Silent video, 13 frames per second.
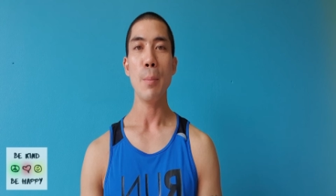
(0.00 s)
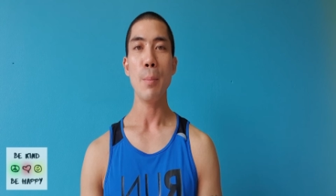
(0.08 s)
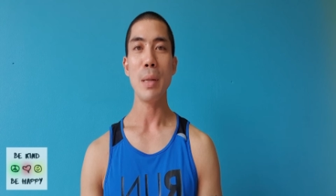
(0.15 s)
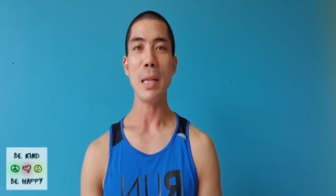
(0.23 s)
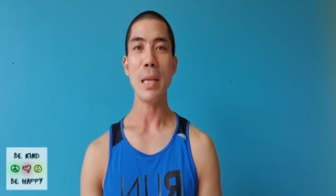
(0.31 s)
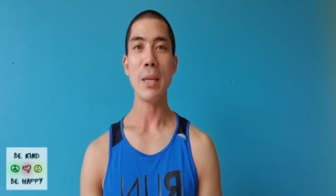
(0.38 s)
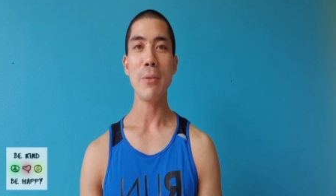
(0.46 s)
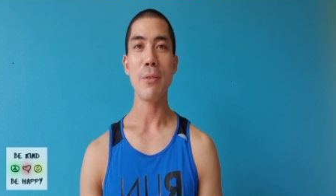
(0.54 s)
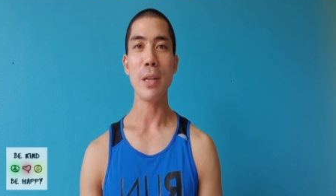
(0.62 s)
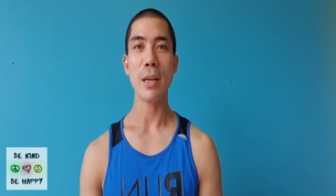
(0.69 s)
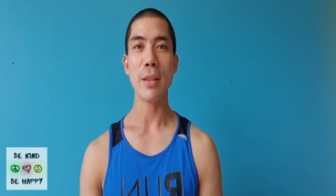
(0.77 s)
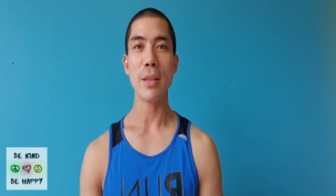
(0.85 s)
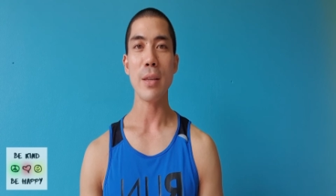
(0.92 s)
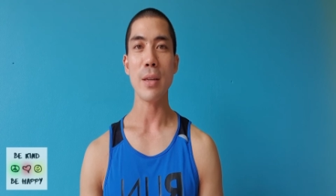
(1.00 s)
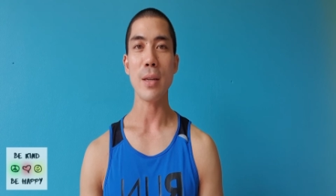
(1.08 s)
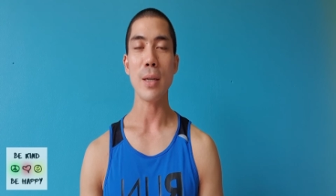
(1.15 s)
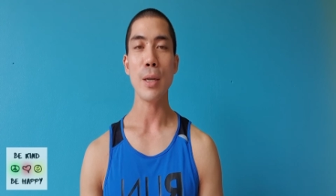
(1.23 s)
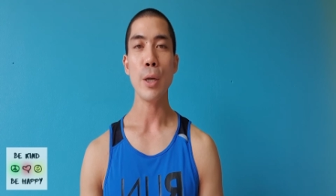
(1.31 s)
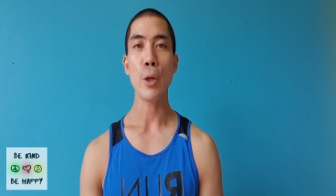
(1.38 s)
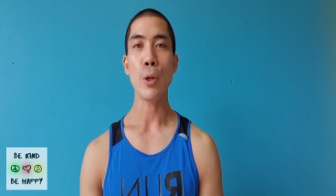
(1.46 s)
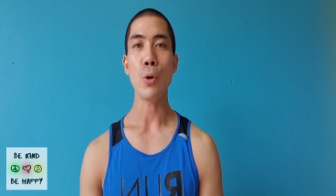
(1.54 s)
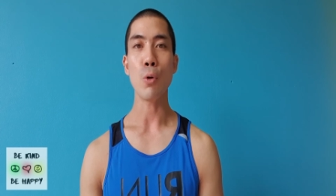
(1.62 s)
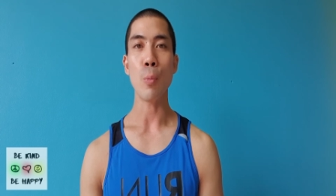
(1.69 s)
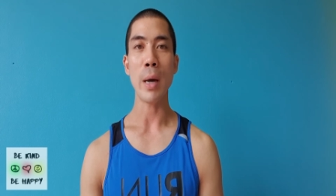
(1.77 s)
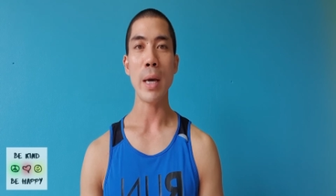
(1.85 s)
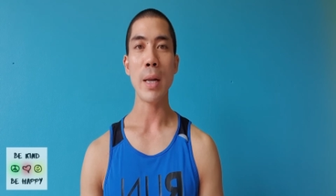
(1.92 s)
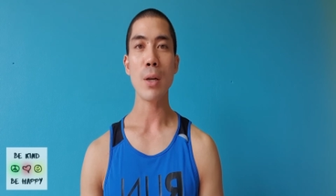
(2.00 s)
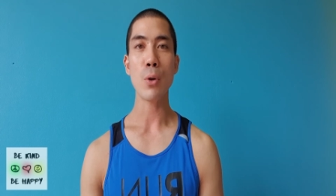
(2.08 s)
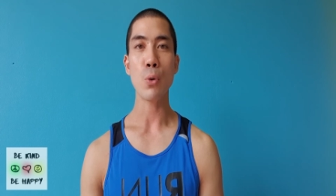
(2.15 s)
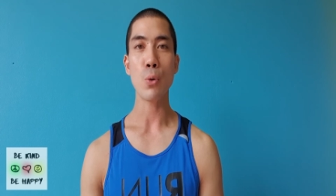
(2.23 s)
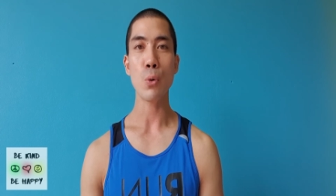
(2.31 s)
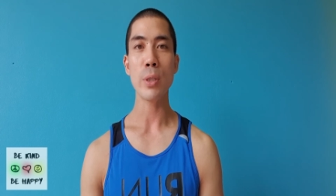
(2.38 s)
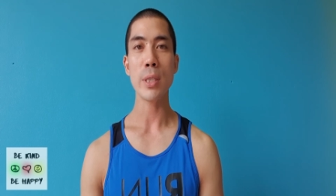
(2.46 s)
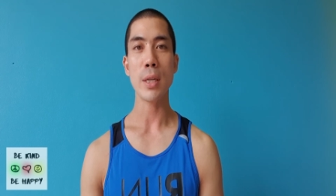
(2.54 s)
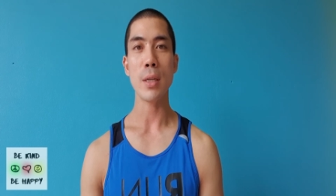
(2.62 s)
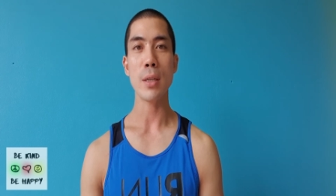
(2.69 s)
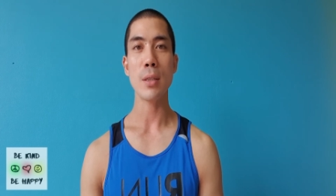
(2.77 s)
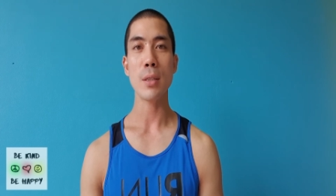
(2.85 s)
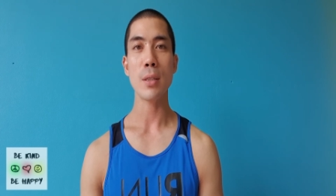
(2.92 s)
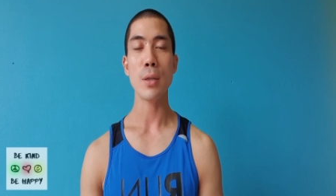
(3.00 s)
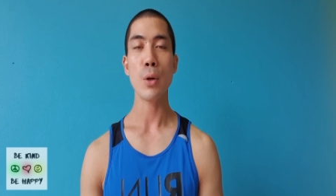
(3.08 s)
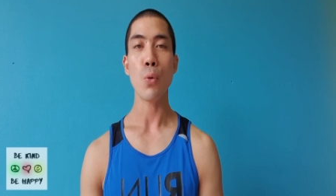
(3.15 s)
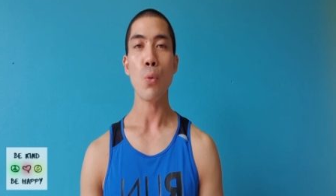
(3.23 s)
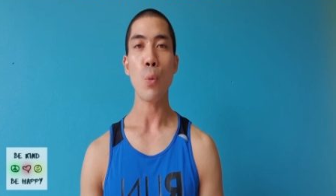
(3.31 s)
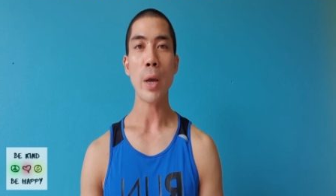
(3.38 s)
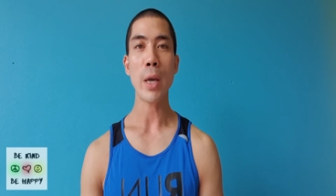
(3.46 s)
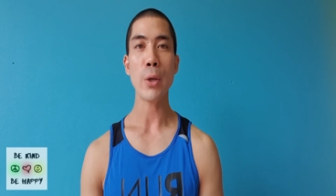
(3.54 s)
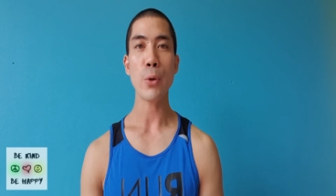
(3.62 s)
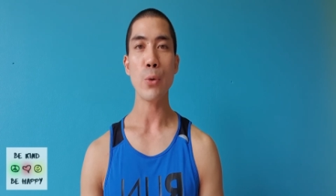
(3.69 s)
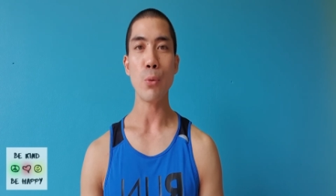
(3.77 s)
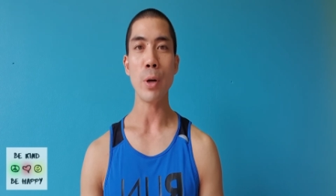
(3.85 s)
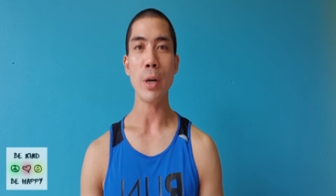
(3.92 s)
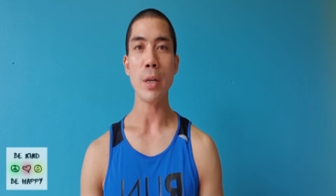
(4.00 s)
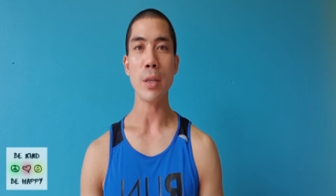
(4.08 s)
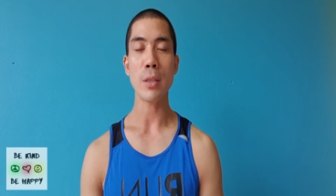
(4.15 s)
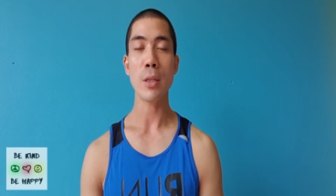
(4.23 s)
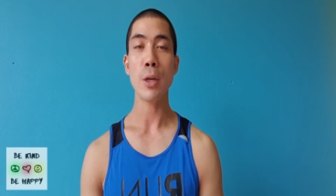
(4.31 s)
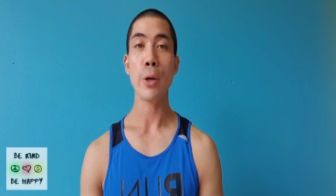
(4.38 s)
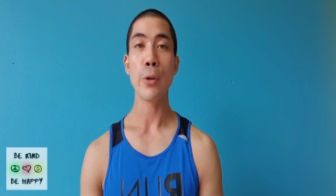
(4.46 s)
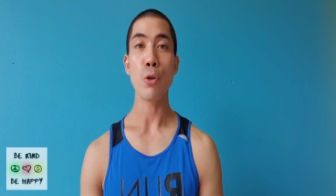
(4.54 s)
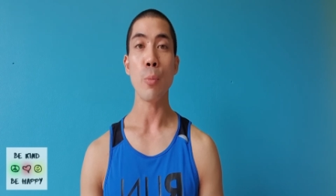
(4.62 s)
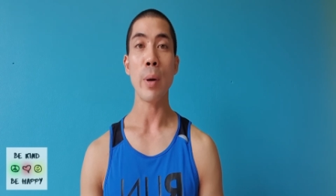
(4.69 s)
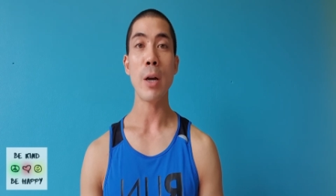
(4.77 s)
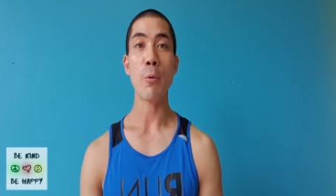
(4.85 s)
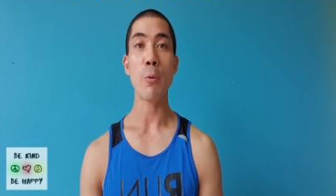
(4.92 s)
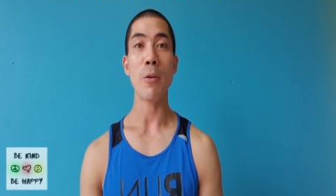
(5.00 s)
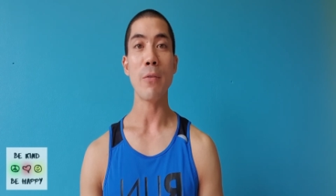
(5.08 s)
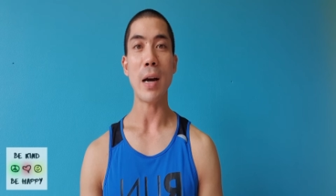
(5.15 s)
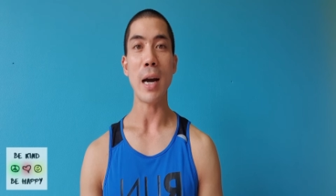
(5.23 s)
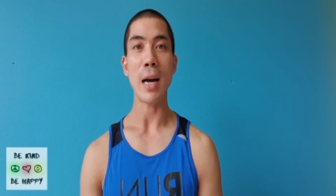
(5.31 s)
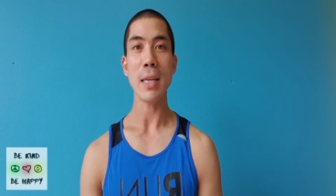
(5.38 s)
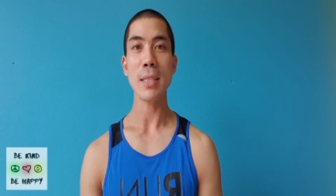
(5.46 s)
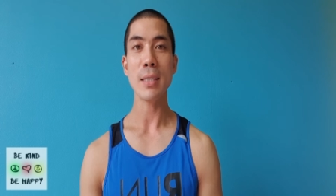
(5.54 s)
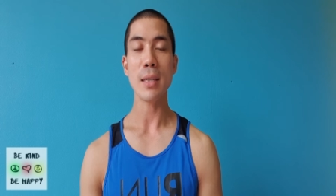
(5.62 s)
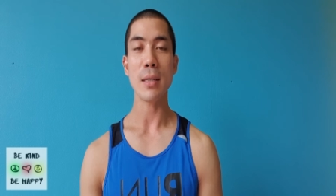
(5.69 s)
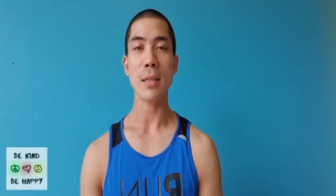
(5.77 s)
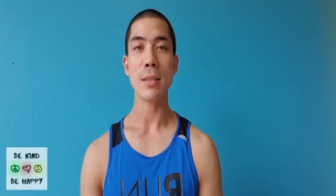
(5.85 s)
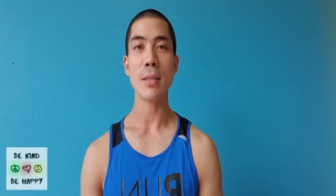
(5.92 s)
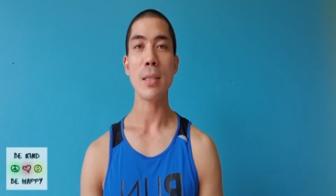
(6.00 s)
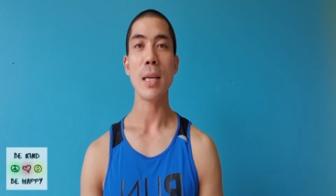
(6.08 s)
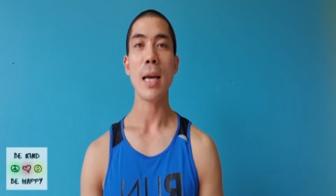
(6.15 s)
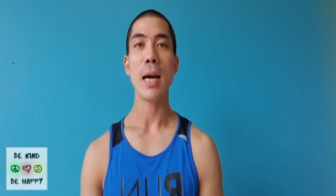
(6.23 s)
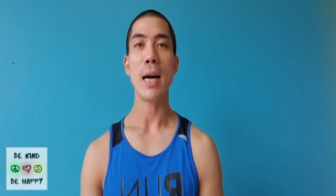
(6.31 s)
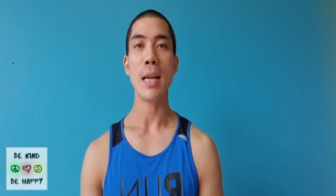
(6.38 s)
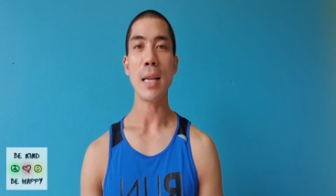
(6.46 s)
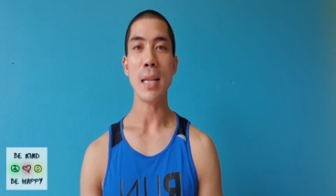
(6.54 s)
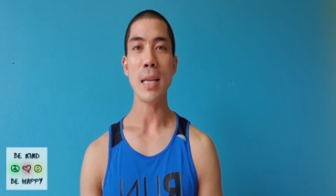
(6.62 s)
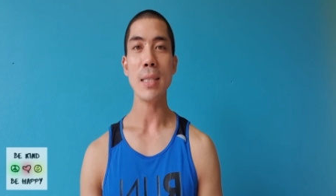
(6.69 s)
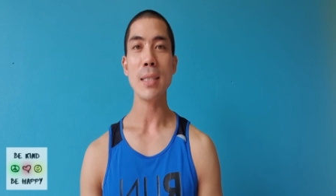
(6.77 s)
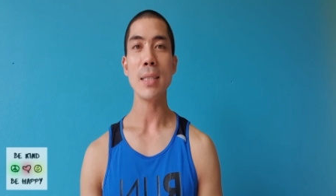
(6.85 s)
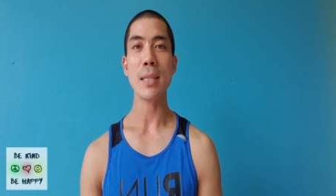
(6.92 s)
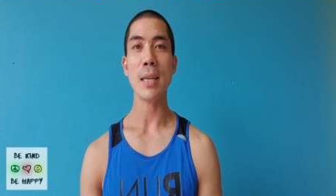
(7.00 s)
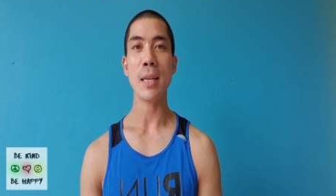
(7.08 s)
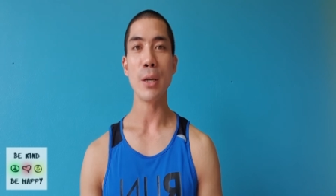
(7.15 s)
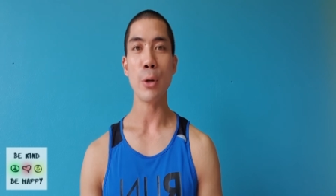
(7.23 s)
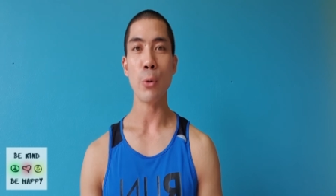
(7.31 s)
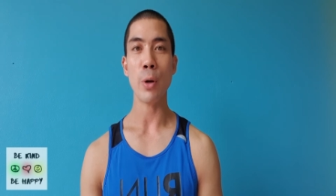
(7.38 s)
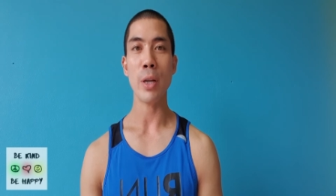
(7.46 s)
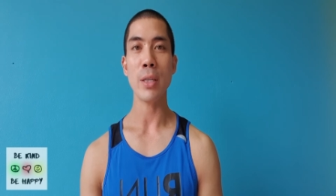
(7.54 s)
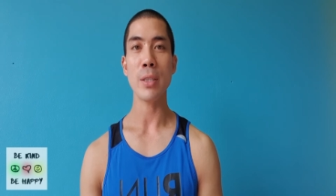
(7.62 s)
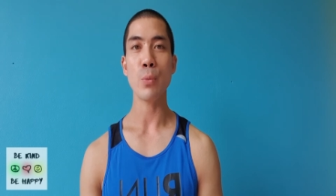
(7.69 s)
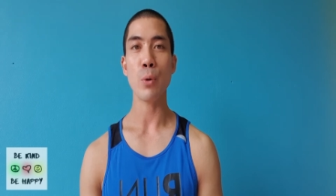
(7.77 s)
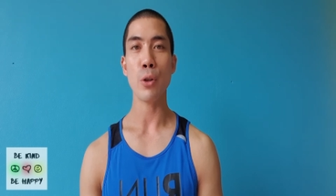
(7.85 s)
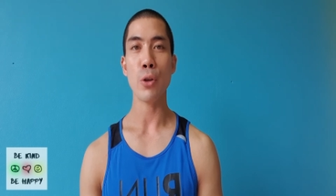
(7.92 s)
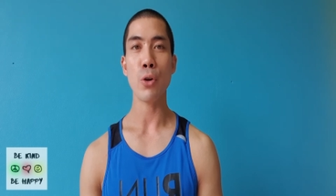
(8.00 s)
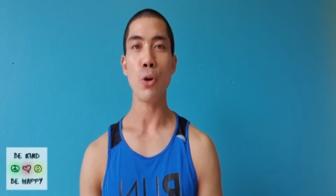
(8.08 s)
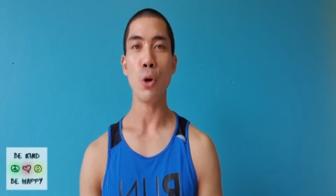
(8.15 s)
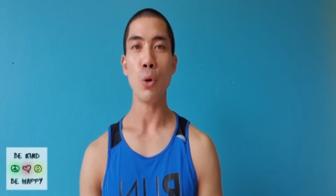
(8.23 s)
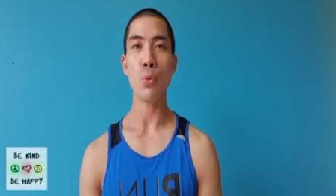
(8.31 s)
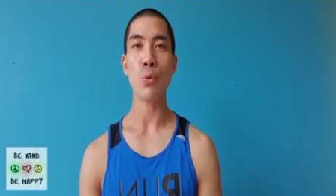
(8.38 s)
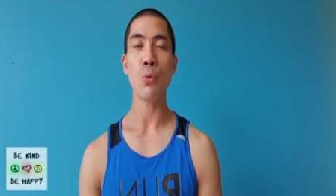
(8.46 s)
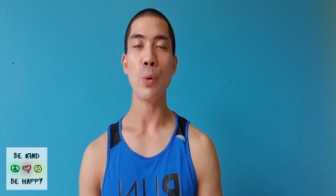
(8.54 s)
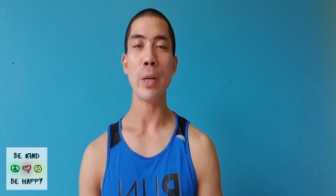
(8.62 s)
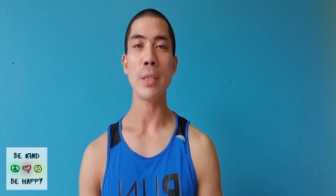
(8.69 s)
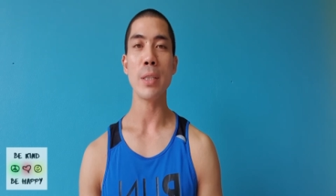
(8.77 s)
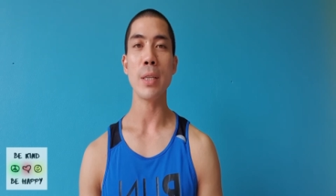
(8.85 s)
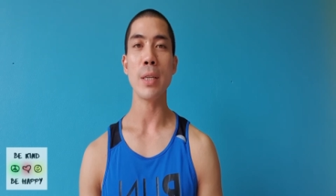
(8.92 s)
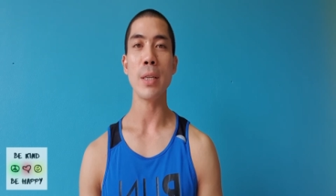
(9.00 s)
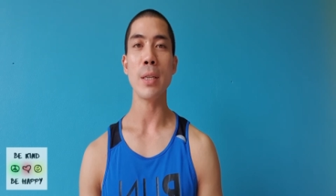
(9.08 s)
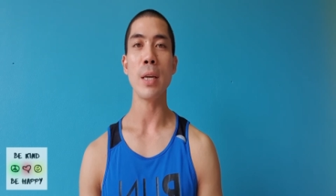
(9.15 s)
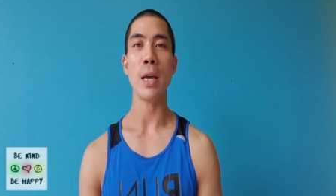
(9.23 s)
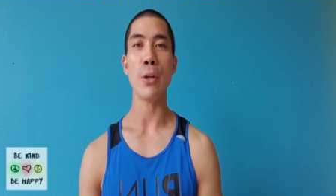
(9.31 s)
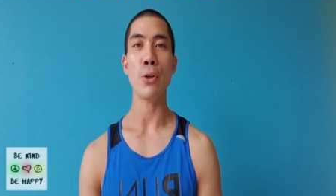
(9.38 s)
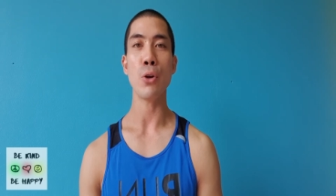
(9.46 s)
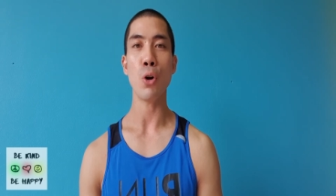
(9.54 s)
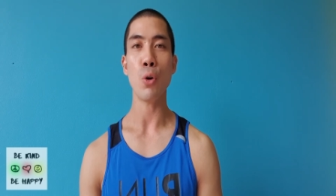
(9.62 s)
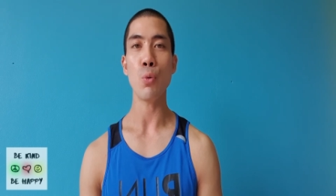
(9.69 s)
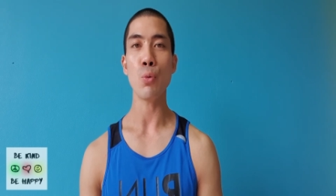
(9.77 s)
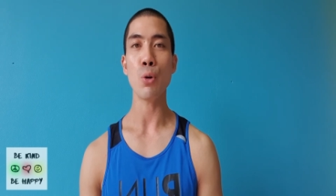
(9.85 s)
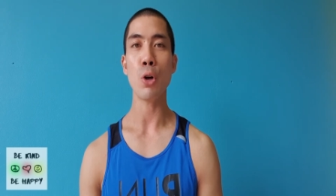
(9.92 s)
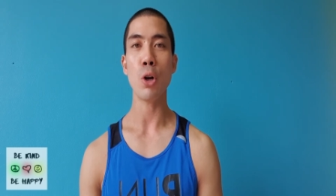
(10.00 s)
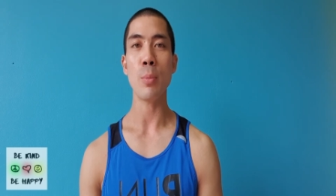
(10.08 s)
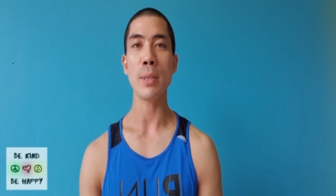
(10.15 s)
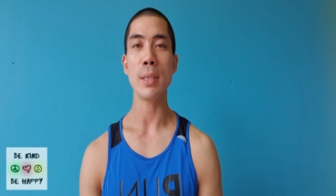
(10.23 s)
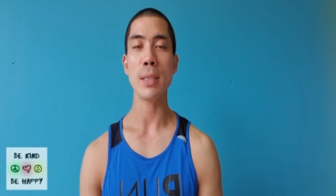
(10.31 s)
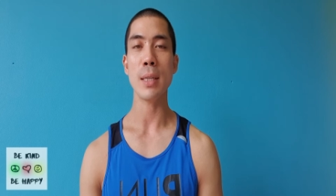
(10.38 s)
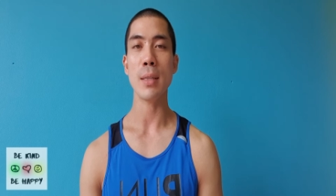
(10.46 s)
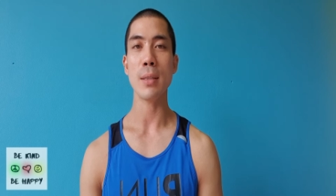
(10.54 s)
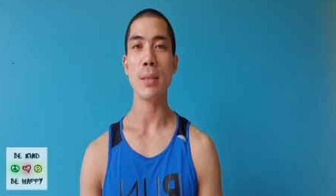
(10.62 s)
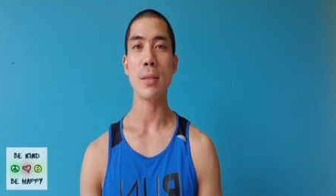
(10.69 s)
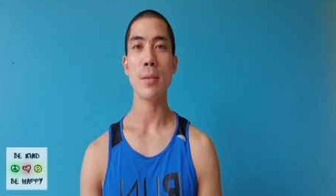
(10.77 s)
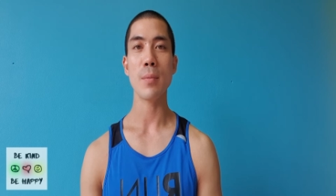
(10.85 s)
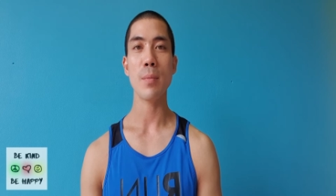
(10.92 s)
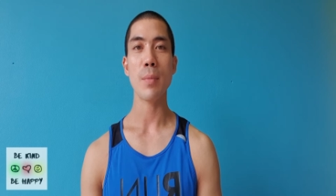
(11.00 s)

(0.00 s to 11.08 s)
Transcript: Believe nothing, no matter who said it, where you read it, no matter if I said it, unless it agrees with your own reasoning and your own common sense.